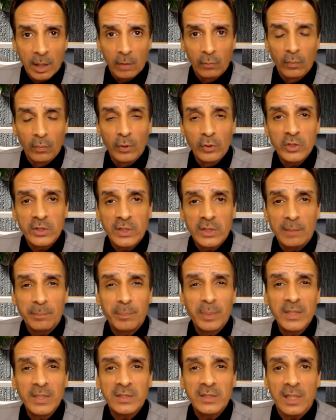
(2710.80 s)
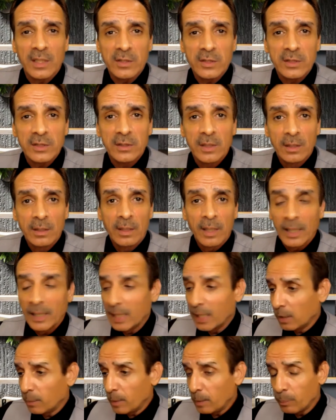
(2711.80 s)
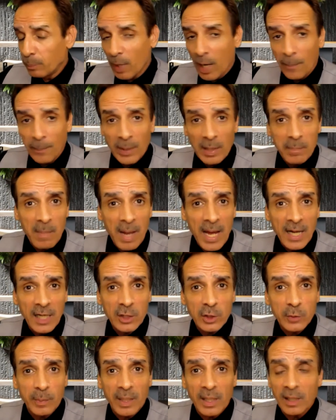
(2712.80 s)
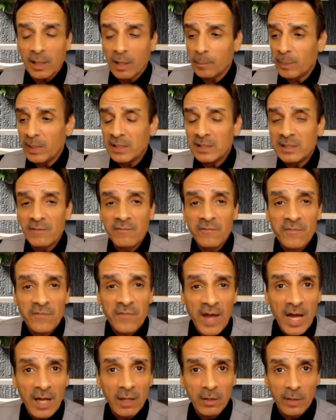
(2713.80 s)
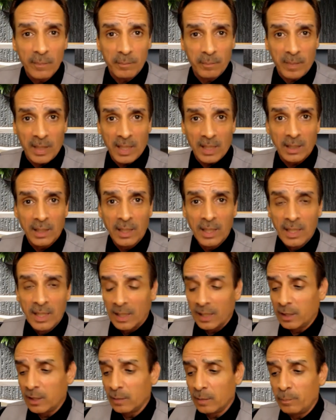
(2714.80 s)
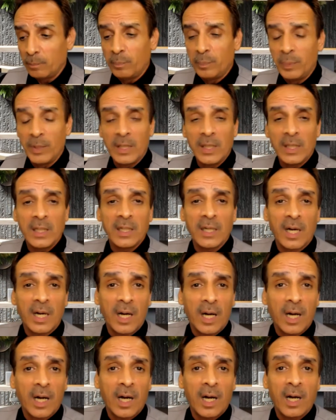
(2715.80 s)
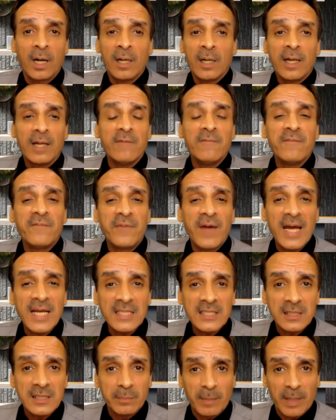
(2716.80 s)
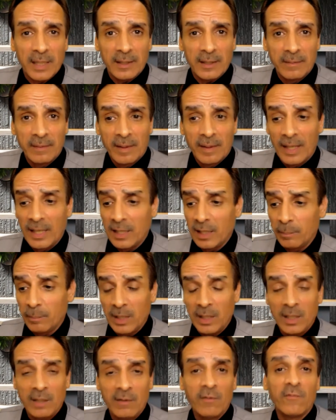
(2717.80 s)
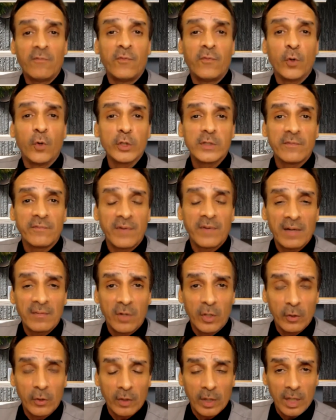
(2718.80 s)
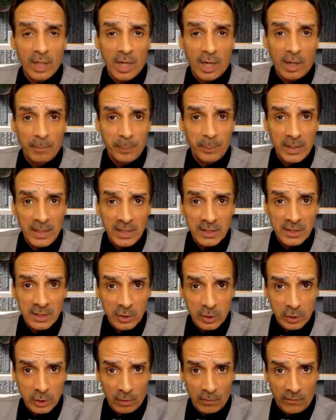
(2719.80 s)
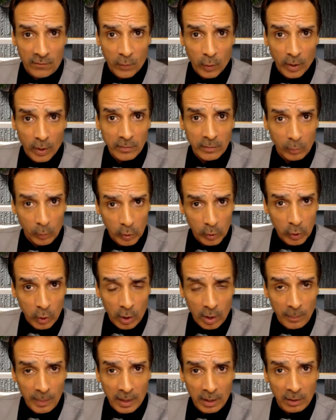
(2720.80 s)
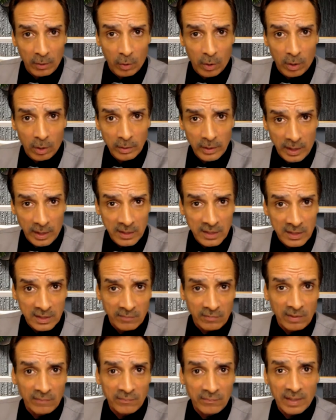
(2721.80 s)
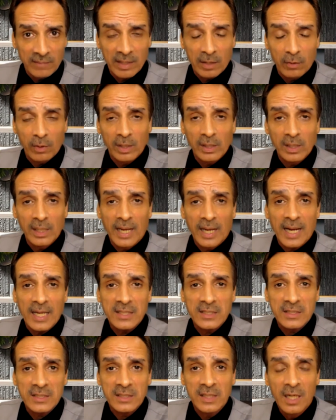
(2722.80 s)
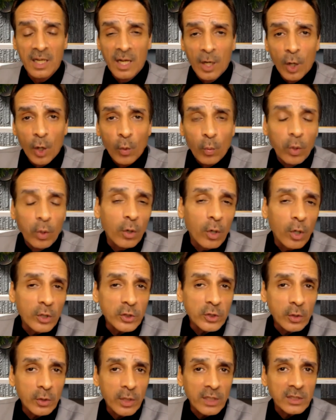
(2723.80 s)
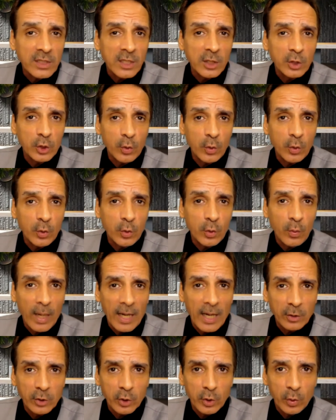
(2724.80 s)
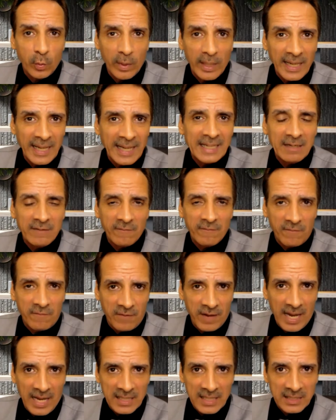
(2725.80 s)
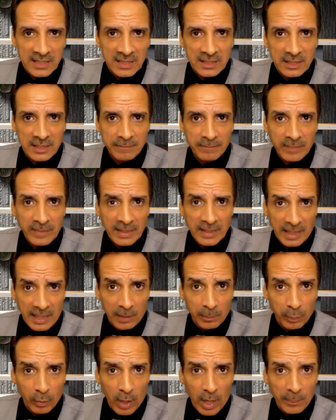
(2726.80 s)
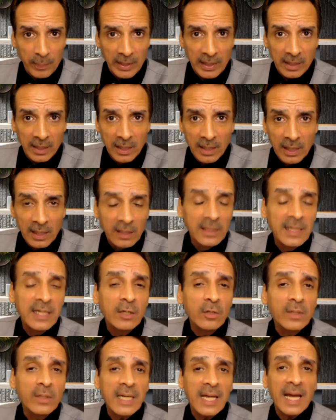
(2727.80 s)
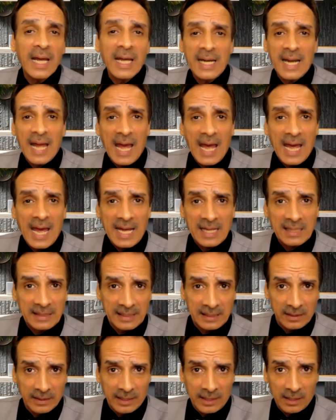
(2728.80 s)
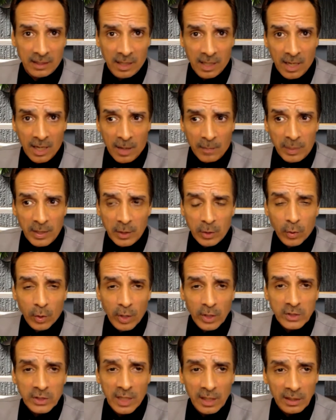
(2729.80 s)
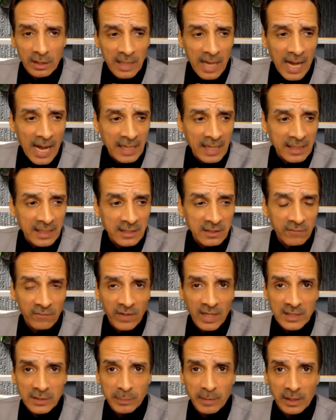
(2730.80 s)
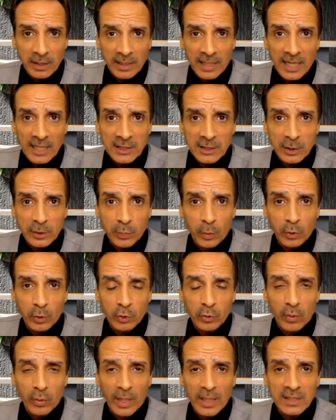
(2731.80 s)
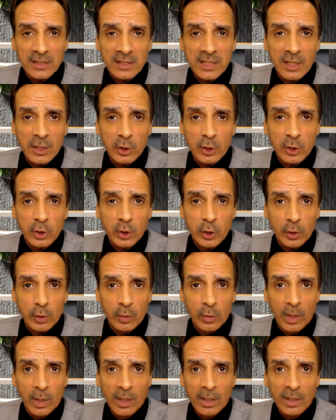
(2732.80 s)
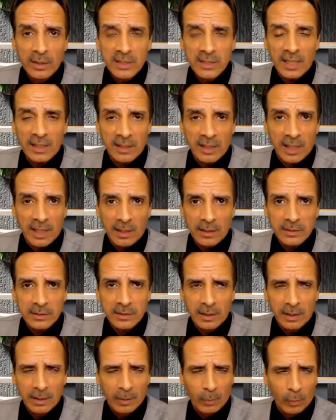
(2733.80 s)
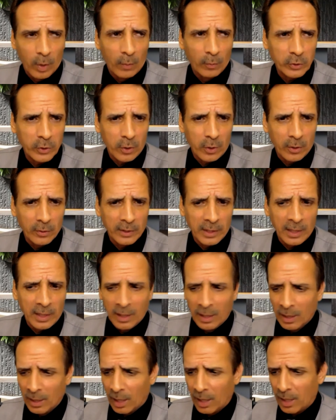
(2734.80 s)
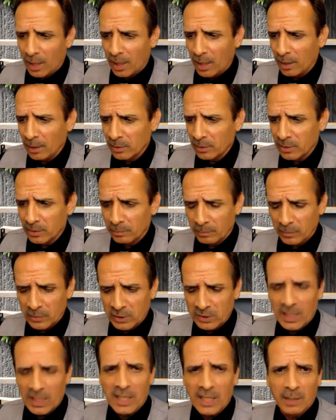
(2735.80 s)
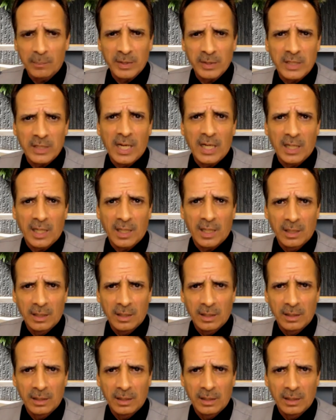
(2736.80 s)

a real estate business. Again, it could be property management, it could be development, it could be investment, it could be Fortune 500 companies and so forth. We'll talk about it all in the 75-hour class. We're also going to teach you how to invest in property legally and ethically, because a lot of these investment classes will try to teach you techniques. One was called the steak and potato